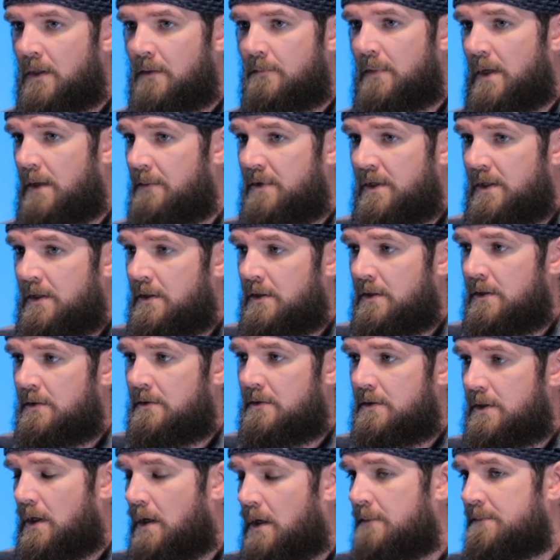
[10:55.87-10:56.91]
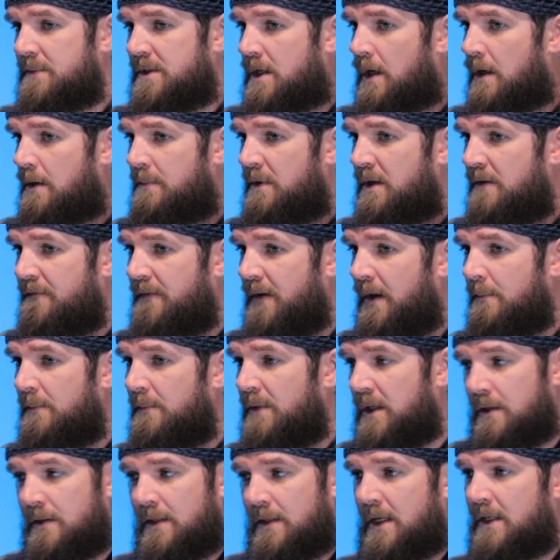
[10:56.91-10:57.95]
Maybe John got a big
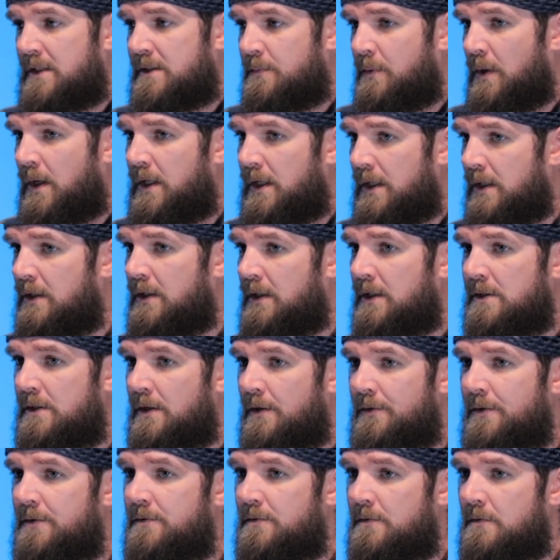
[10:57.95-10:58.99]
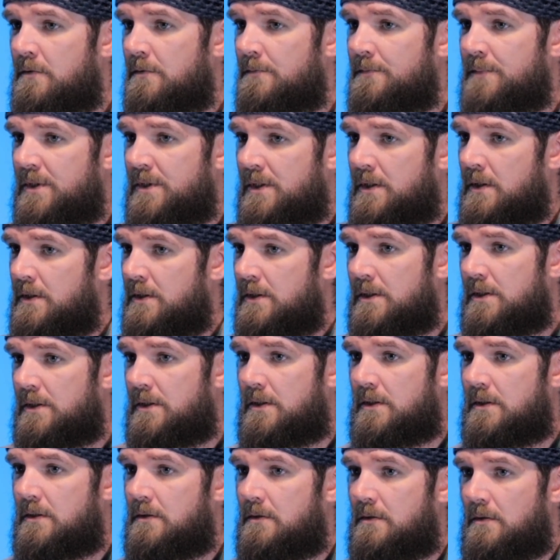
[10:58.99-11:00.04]
family and that's why he needs all those rooms cuz
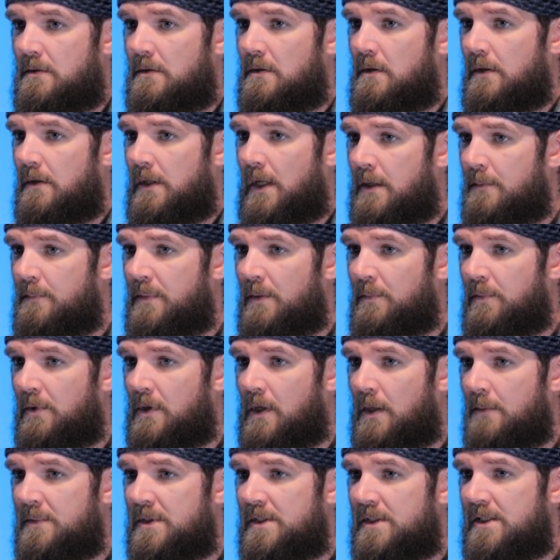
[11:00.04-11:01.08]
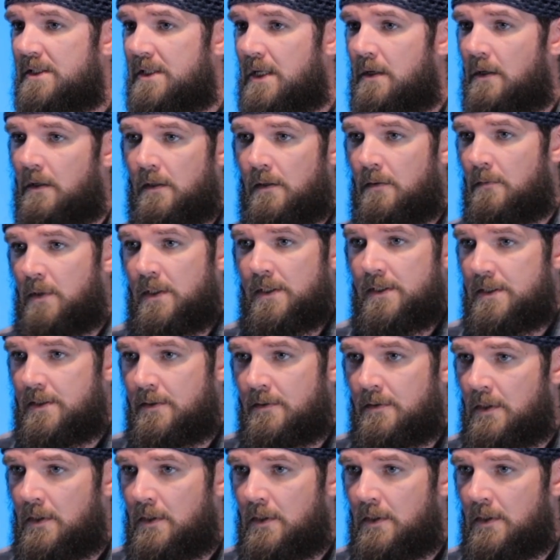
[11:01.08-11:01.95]
a lot of people come and stay all at once.